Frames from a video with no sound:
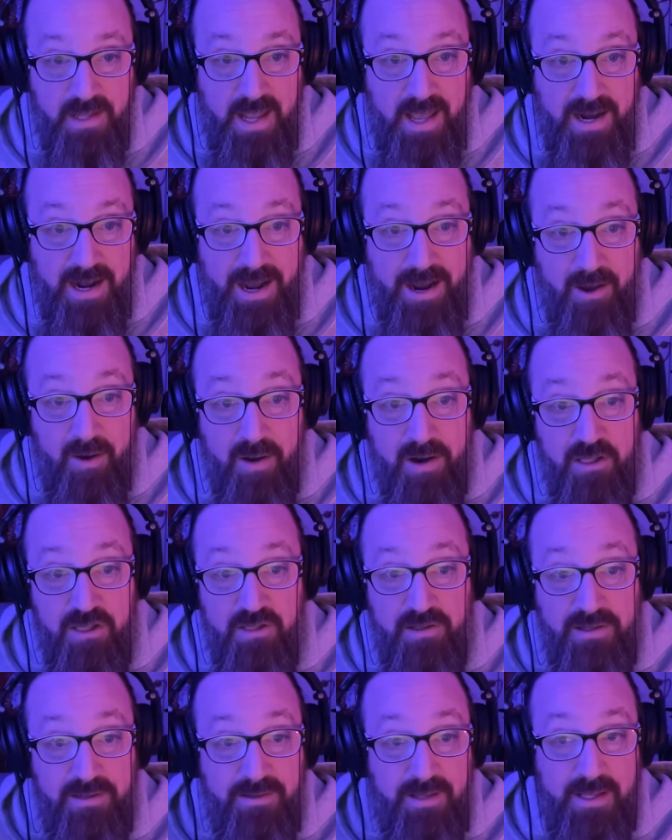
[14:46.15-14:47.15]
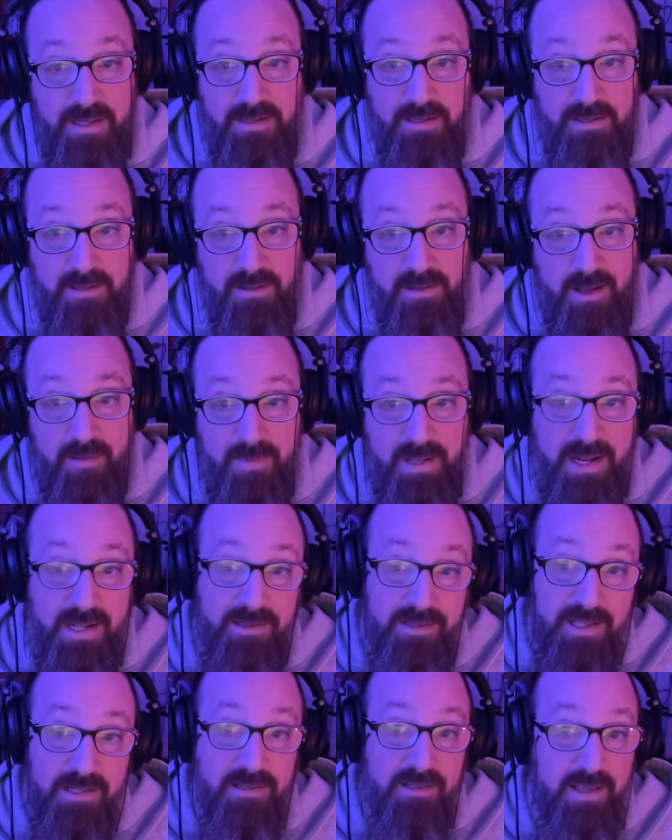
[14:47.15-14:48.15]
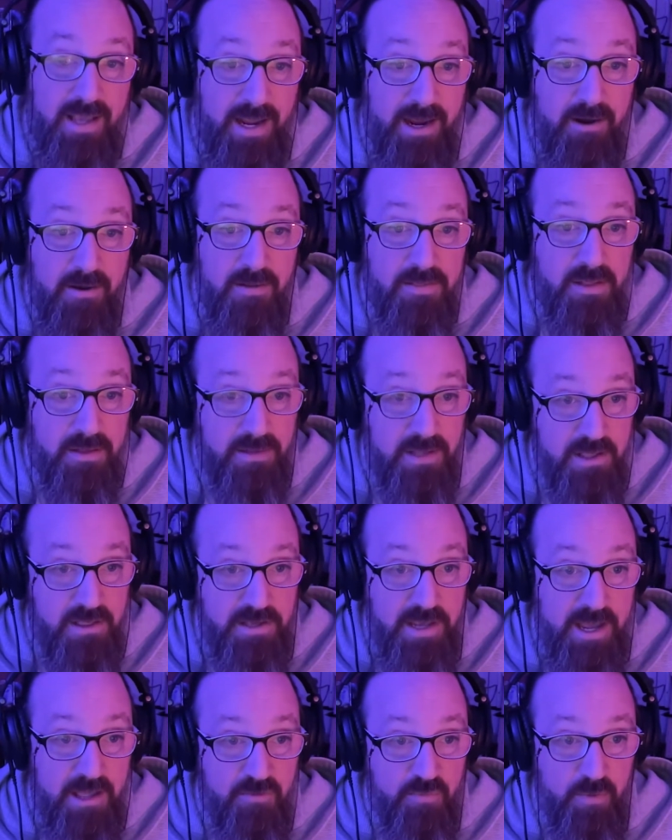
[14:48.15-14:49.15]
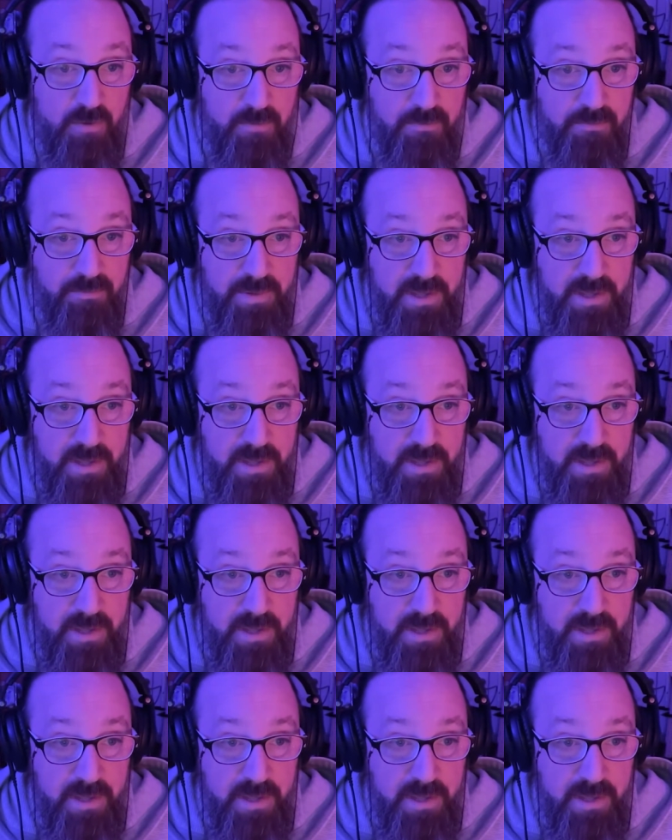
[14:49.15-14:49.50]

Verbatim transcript: And I honestly didn't. I mean, I did care that these guys were